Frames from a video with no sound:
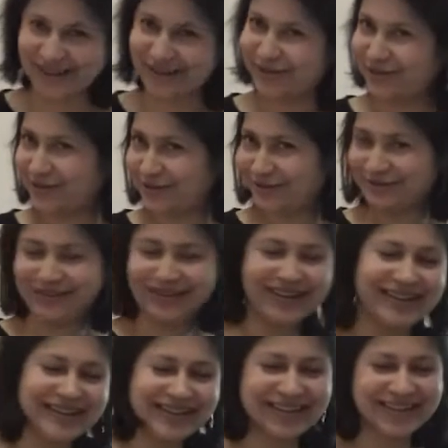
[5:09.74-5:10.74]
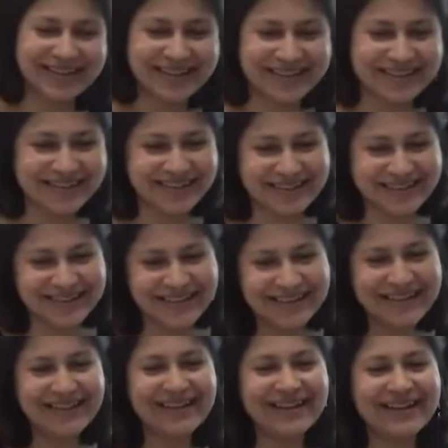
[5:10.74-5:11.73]
is true.
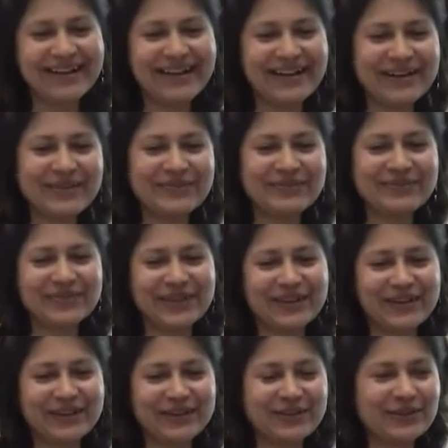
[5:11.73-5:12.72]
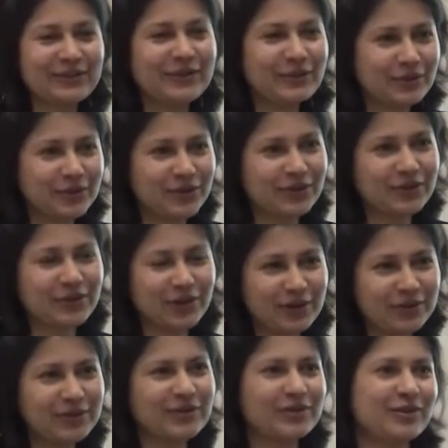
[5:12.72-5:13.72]
That is true. So
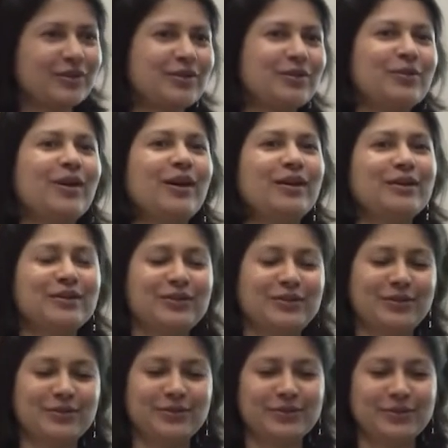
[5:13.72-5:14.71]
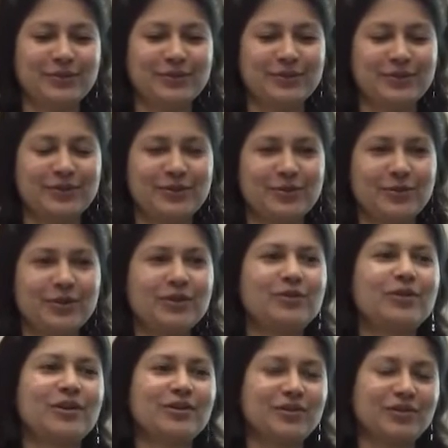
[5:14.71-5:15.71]
Codechicks is trying to
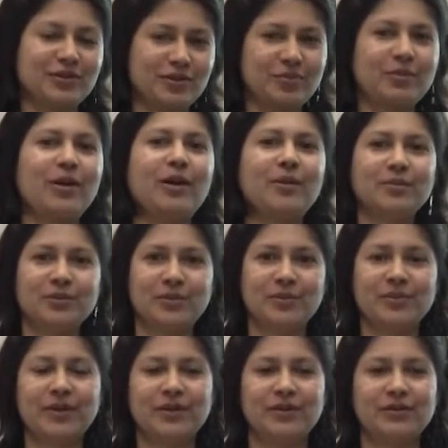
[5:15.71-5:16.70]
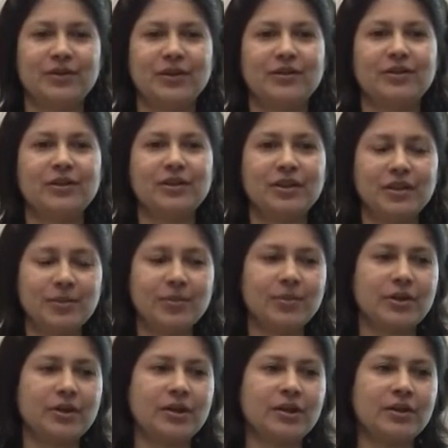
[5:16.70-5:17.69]
address this problem and trying to keep
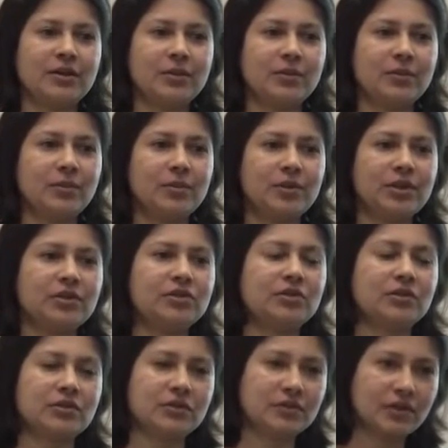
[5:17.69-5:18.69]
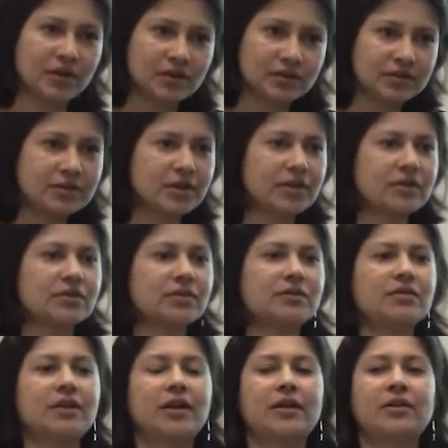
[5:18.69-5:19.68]
women engineers on the
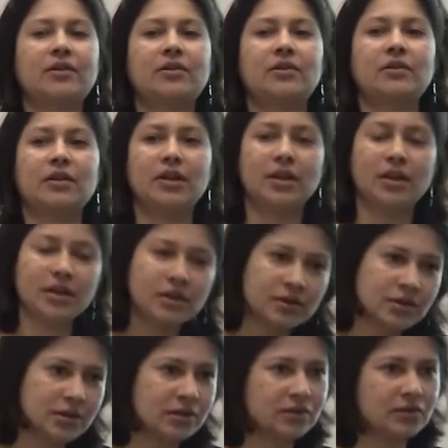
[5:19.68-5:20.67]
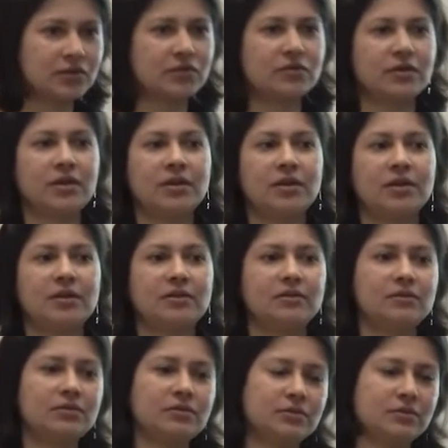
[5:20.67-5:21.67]
technical ladder in the industry
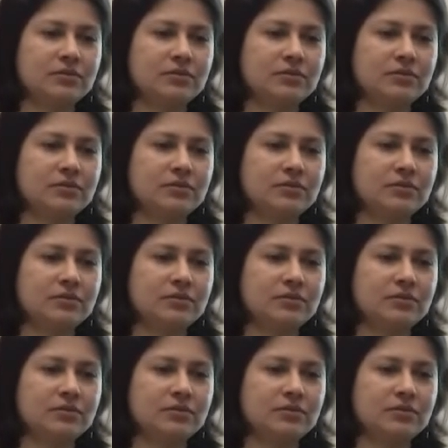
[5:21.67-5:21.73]
and